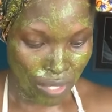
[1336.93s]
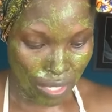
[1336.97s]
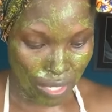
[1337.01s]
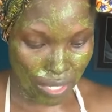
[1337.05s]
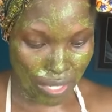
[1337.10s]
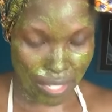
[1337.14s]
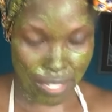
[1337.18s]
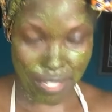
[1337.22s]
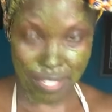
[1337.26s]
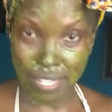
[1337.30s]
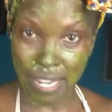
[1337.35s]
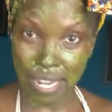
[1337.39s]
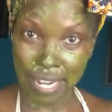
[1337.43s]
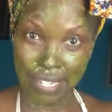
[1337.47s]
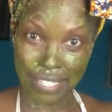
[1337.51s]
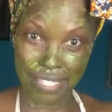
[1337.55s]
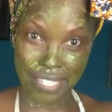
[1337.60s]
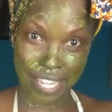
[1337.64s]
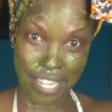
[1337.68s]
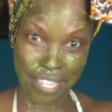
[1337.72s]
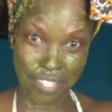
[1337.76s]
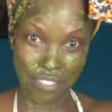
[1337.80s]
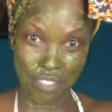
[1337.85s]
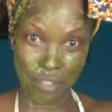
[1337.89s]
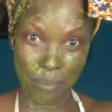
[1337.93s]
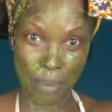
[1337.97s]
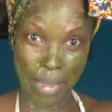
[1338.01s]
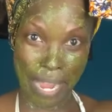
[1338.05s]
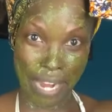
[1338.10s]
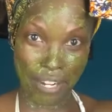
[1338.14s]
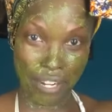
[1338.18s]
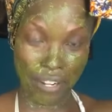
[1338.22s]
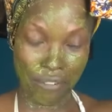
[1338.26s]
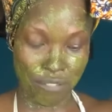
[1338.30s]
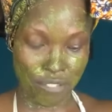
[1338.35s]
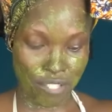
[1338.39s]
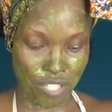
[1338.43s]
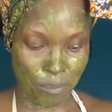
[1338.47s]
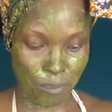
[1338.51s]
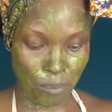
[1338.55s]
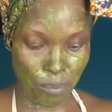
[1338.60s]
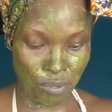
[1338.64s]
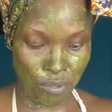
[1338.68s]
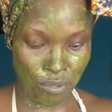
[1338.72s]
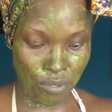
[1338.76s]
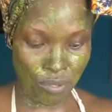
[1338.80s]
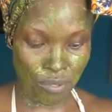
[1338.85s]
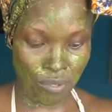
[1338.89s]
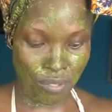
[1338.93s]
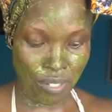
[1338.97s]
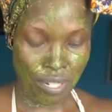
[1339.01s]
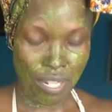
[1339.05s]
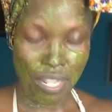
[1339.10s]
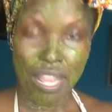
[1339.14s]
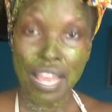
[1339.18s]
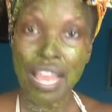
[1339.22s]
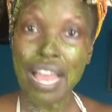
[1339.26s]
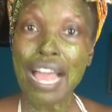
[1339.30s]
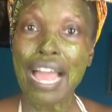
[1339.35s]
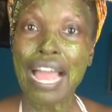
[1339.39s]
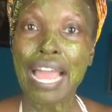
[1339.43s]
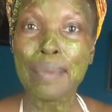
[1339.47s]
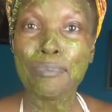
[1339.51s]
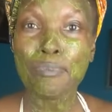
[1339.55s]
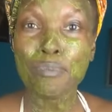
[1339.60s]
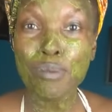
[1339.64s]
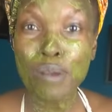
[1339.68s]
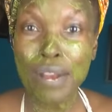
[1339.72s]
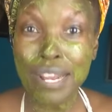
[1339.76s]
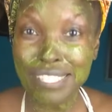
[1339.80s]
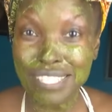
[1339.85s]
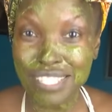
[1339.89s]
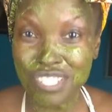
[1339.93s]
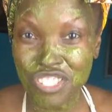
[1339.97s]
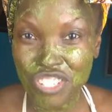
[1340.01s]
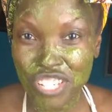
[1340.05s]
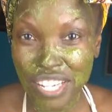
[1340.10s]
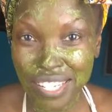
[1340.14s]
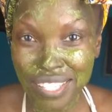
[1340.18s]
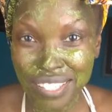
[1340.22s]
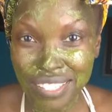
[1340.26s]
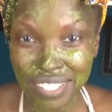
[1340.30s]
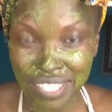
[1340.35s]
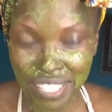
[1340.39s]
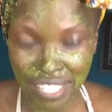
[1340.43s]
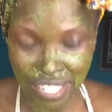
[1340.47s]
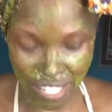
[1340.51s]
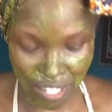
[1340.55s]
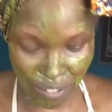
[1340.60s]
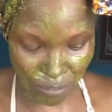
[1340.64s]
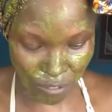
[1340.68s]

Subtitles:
is I take the back of a spoon, I press gently.